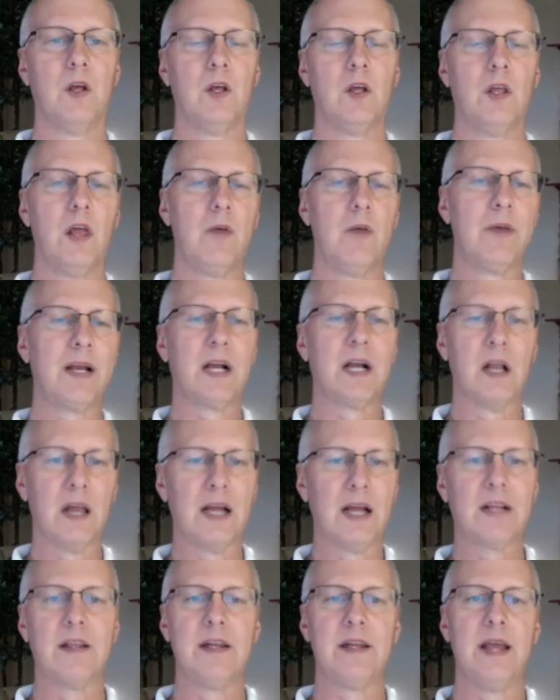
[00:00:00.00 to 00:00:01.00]
And we
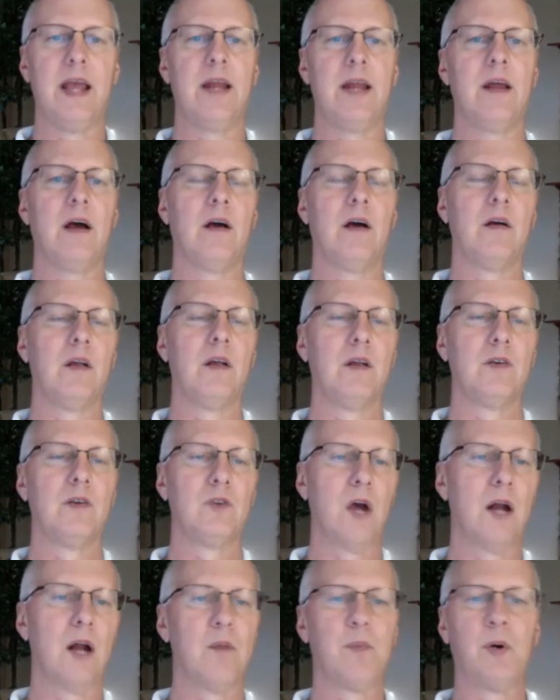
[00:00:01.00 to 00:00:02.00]
collect the data,
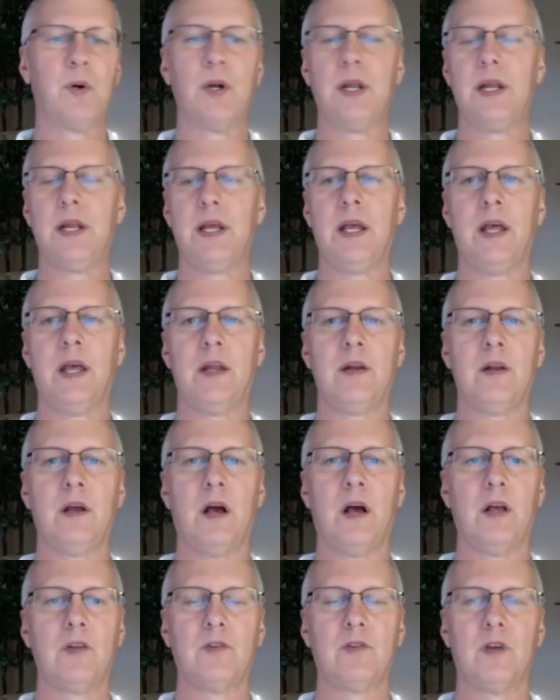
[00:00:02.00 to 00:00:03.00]
try to put it in
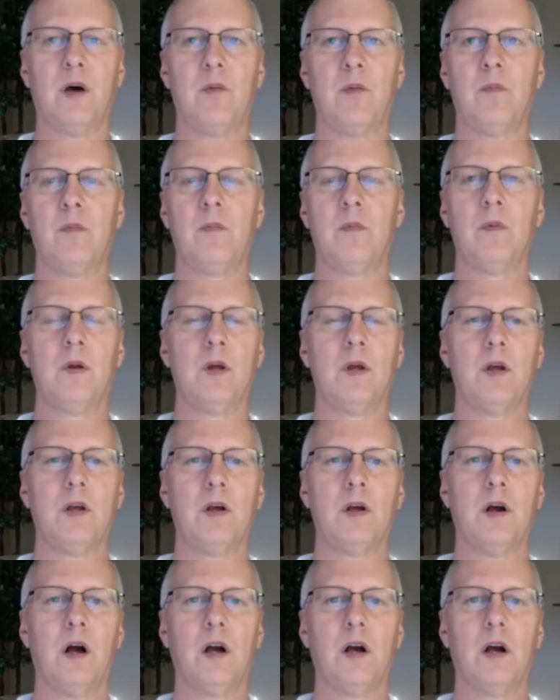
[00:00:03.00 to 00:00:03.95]
uh, some uh,